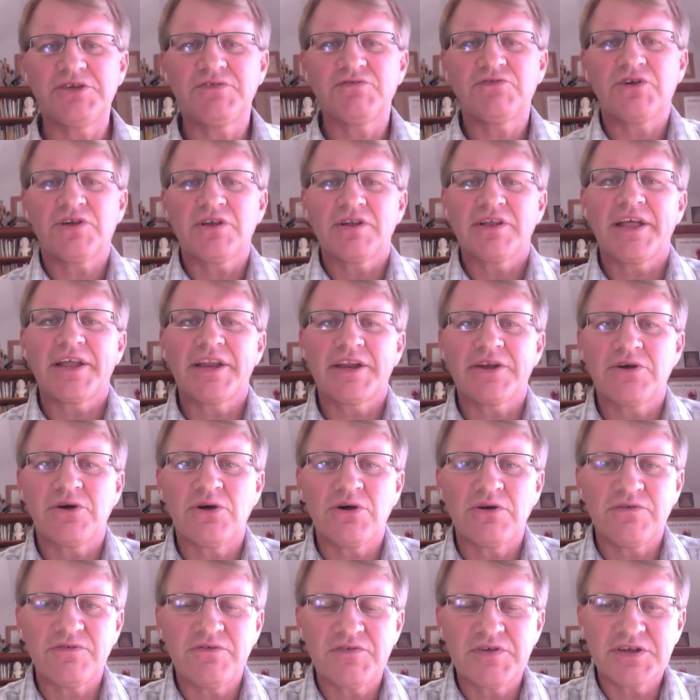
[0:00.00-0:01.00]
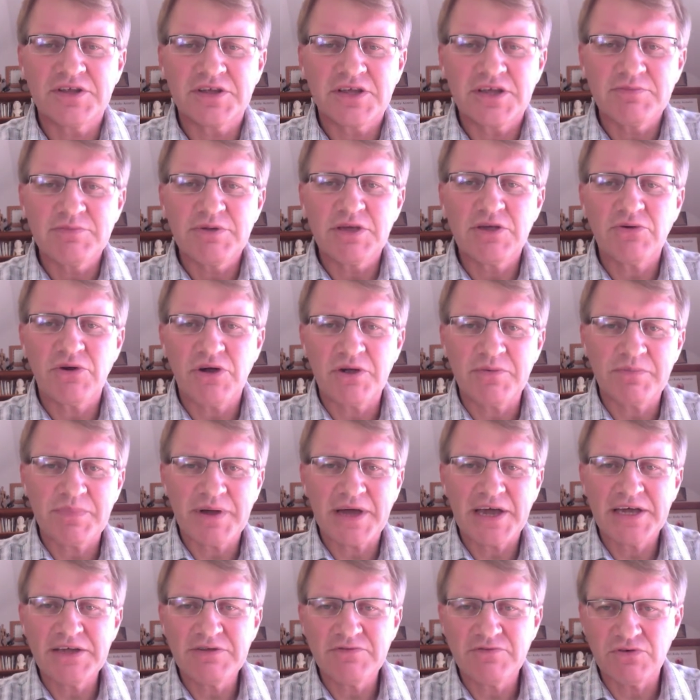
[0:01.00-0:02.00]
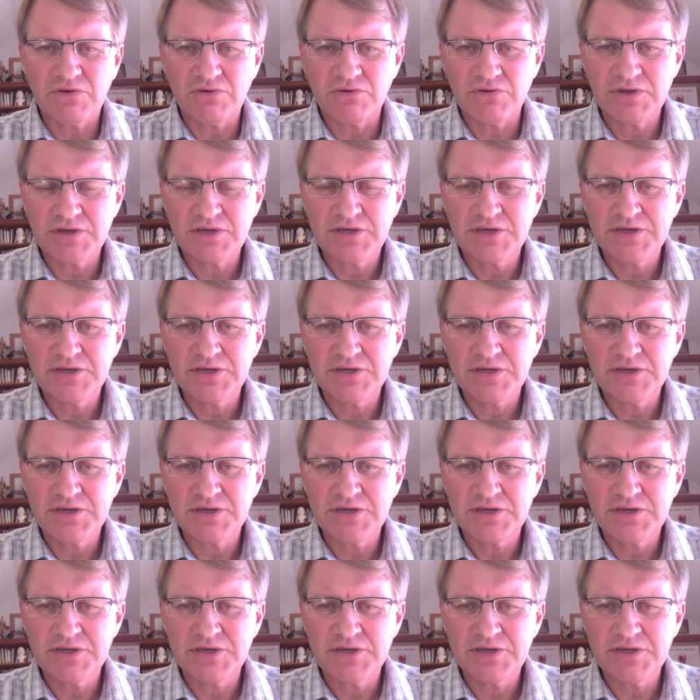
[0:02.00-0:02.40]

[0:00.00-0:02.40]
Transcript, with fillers: You've got to let it off, and it can be quite painful.